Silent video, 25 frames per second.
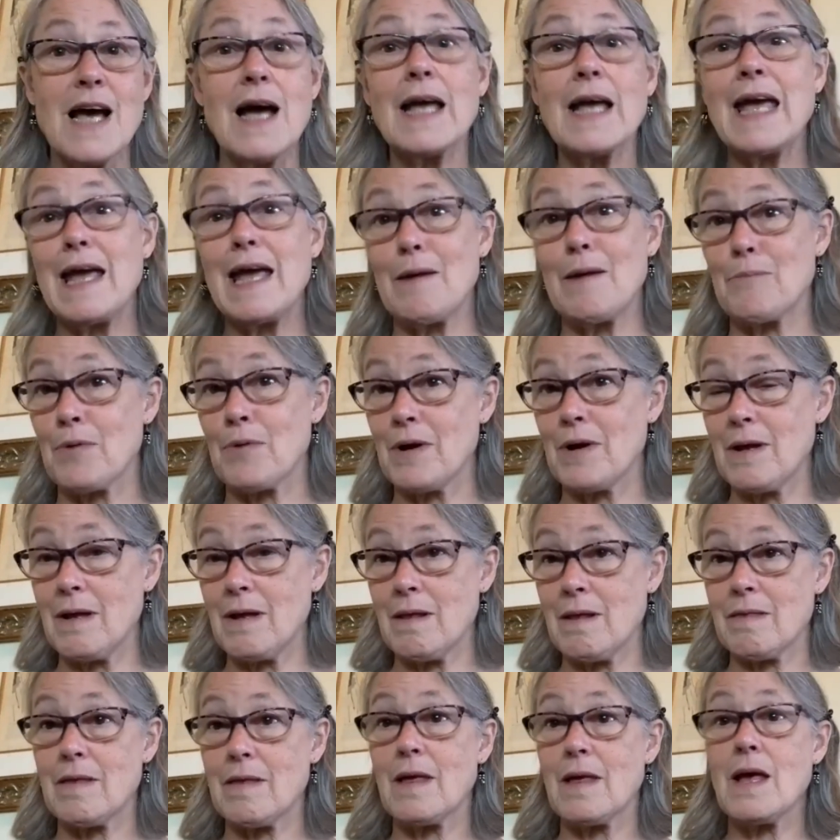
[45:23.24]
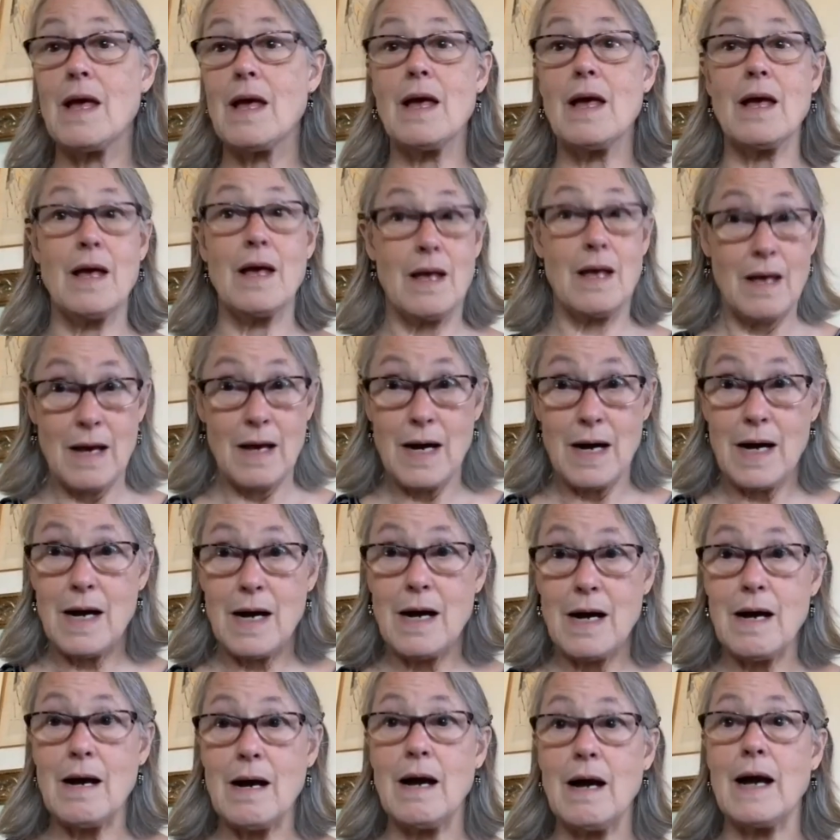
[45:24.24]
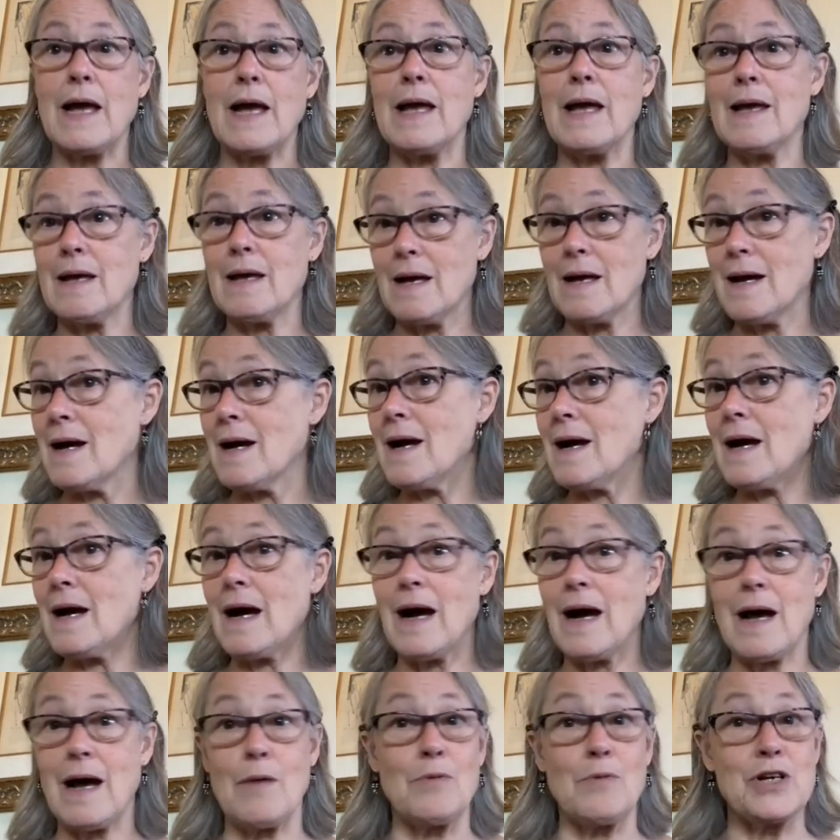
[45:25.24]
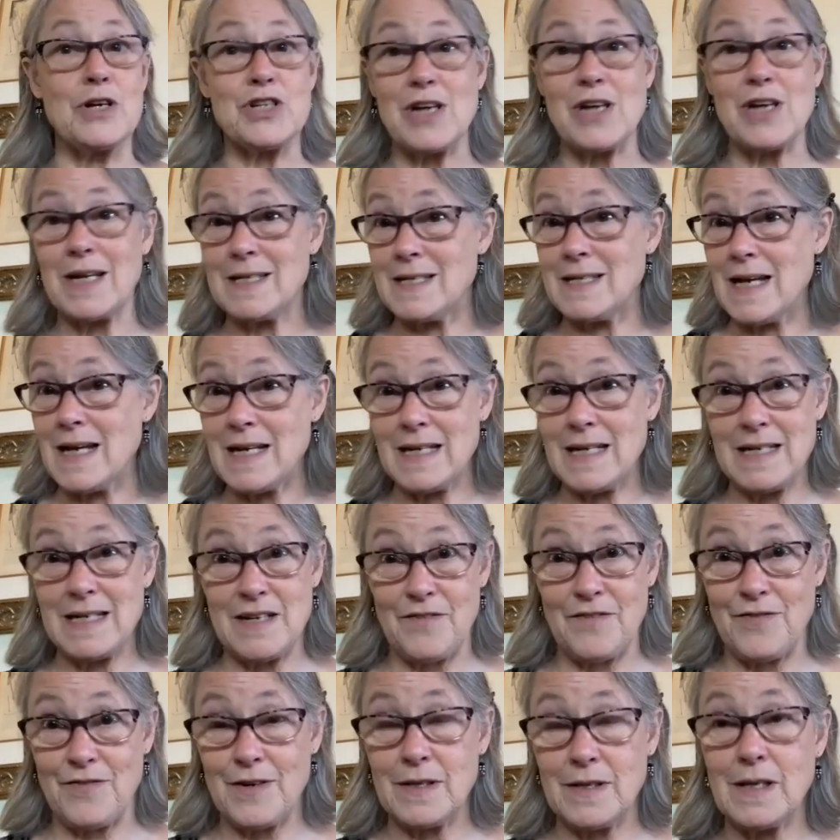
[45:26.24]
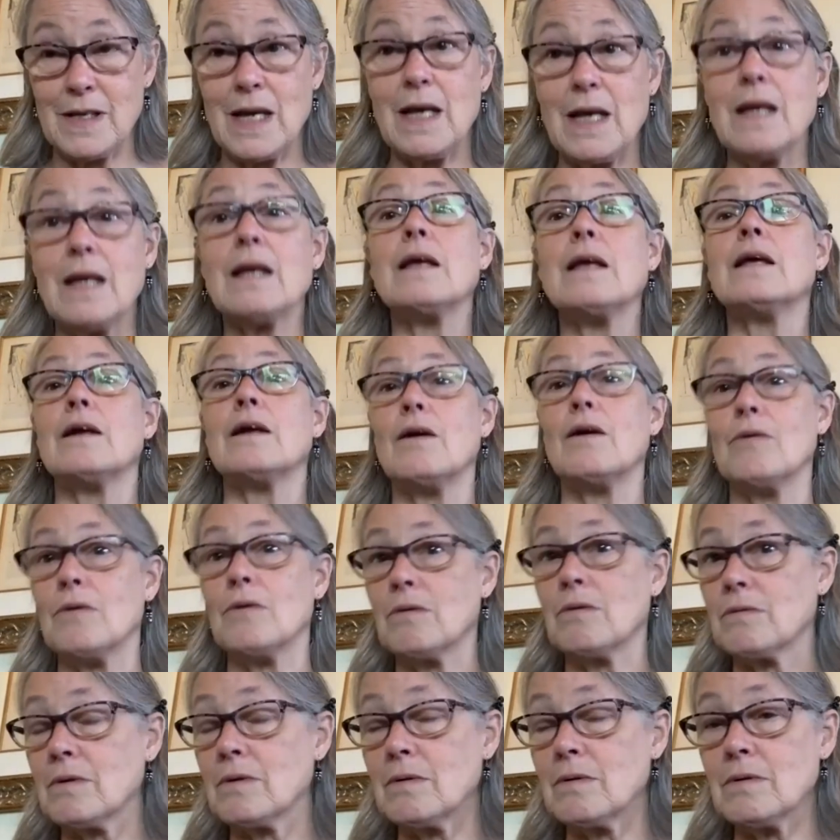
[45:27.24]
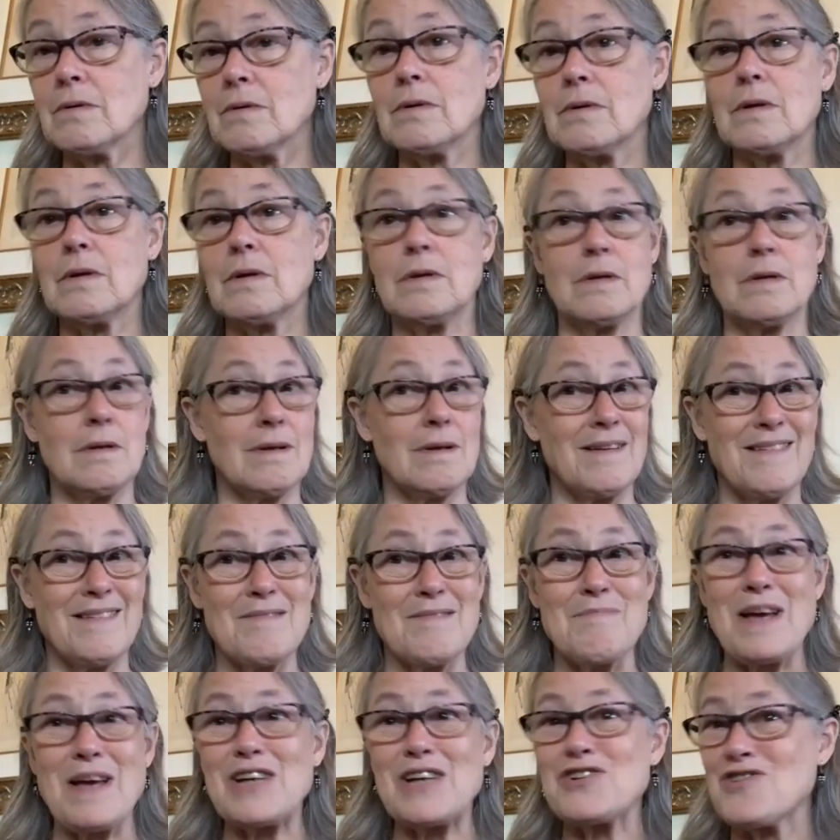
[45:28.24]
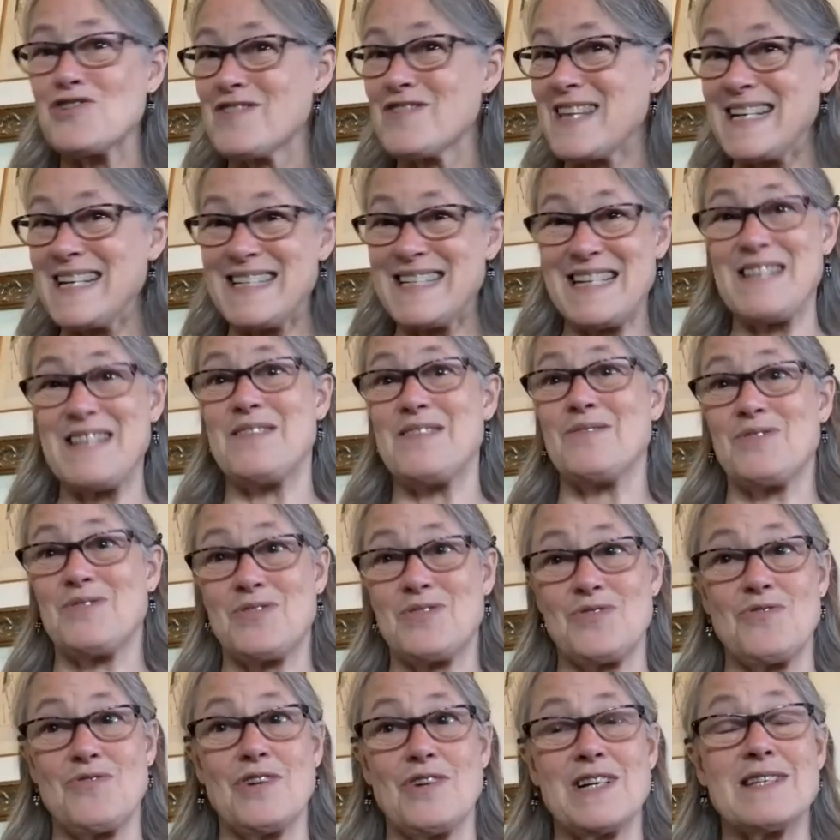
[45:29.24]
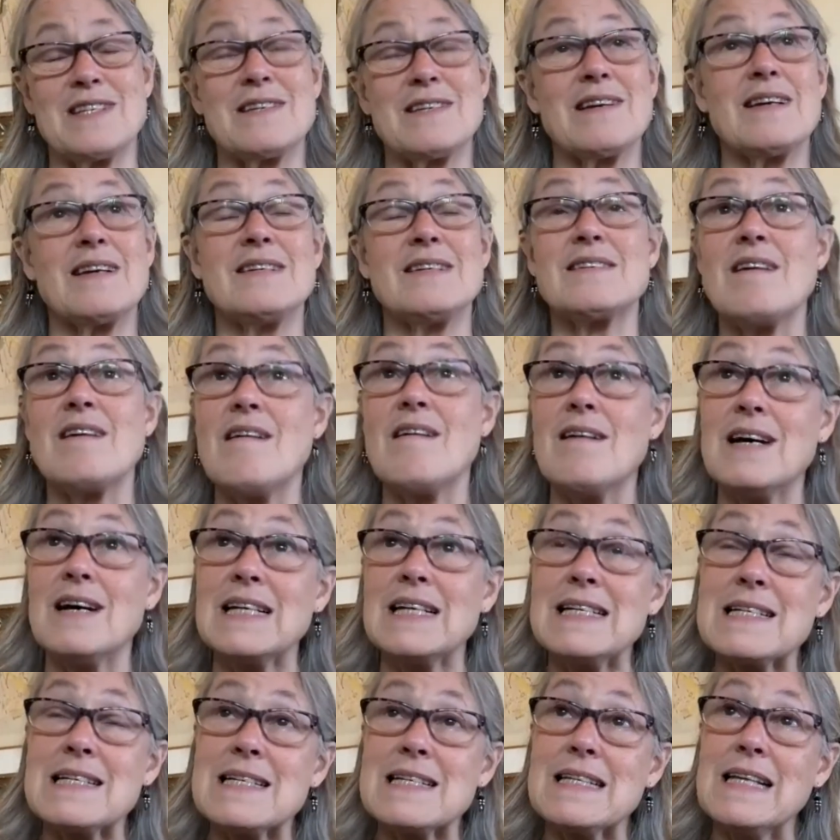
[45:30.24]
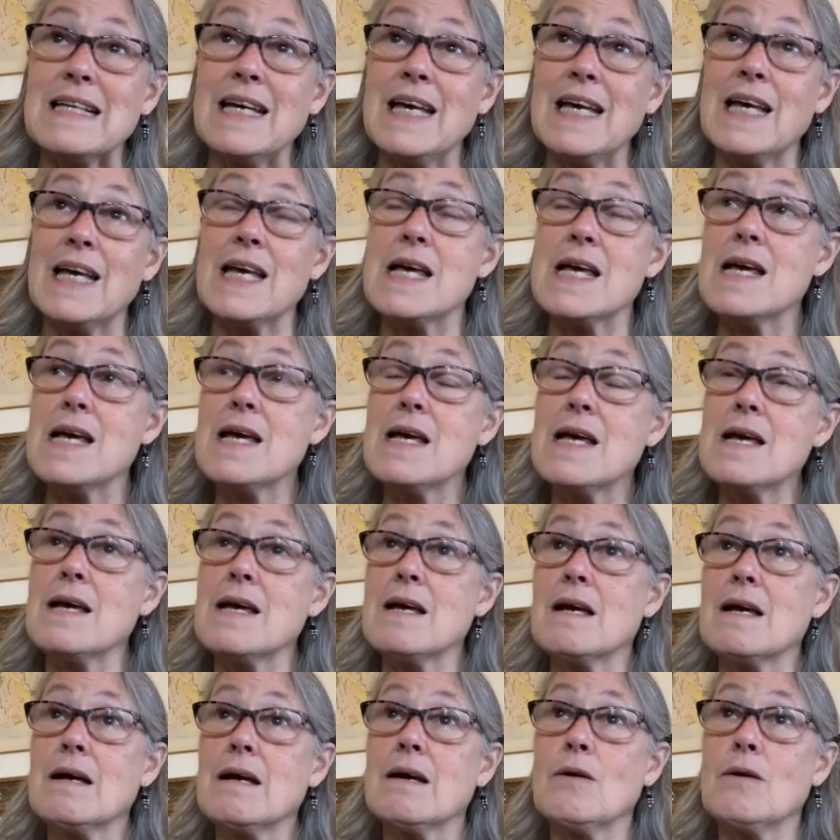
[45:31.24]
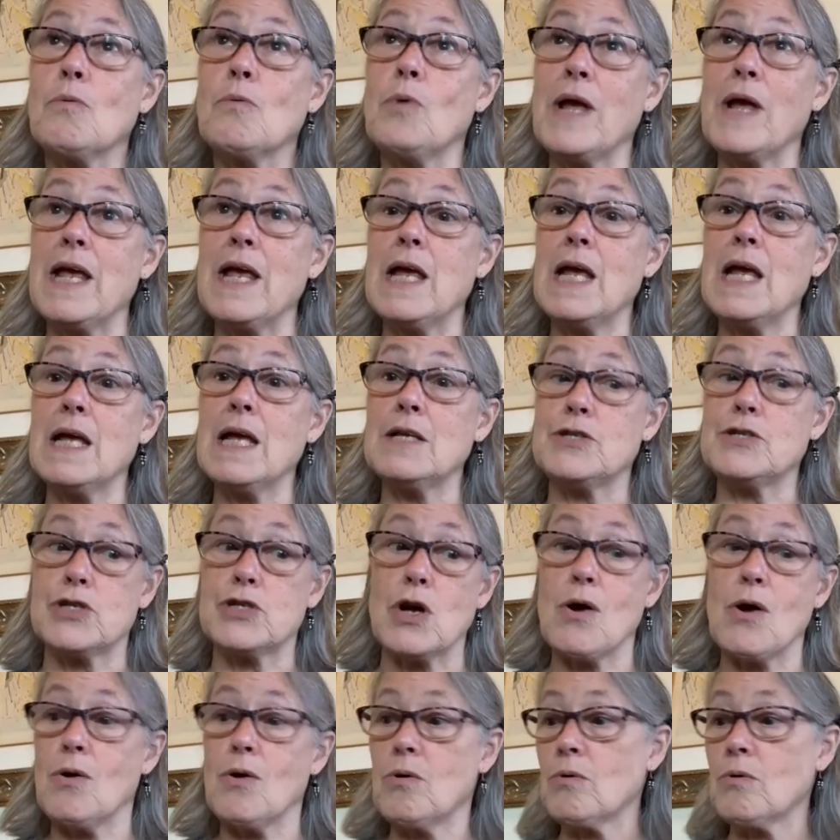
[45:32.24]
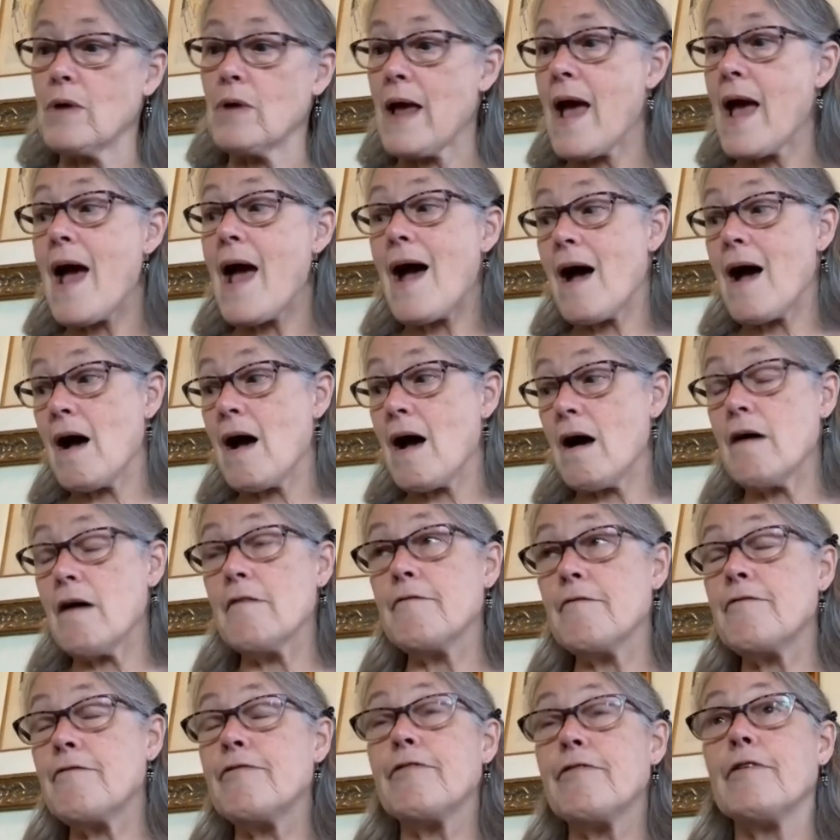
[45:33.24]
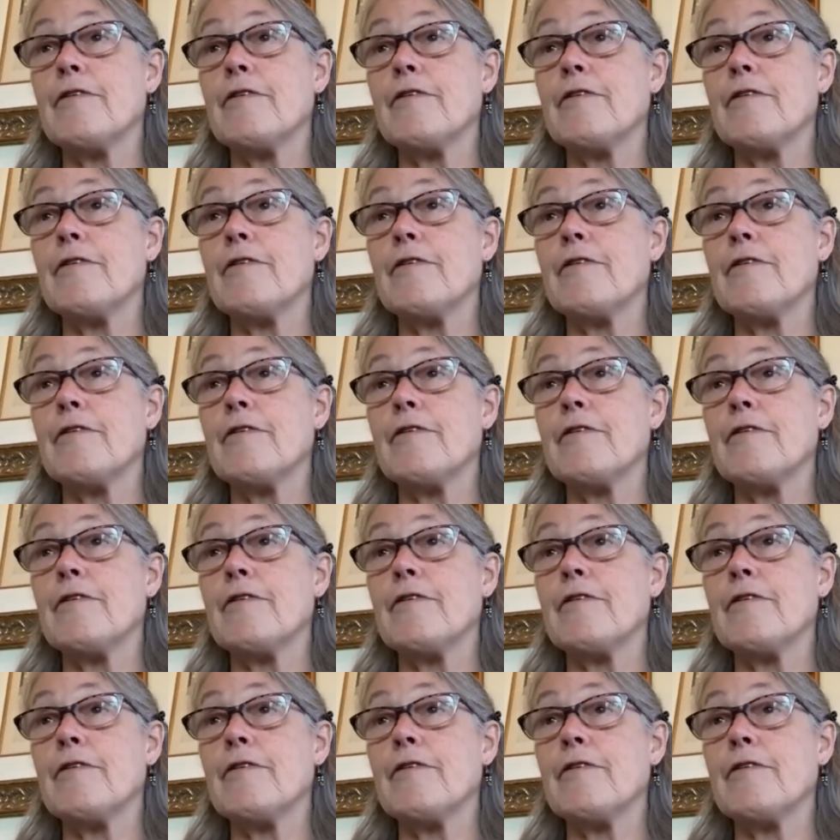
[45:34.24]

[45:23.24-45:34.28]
can't breathe. I wish I had done it differently. Make sure they see those stories, because honestly, we don't have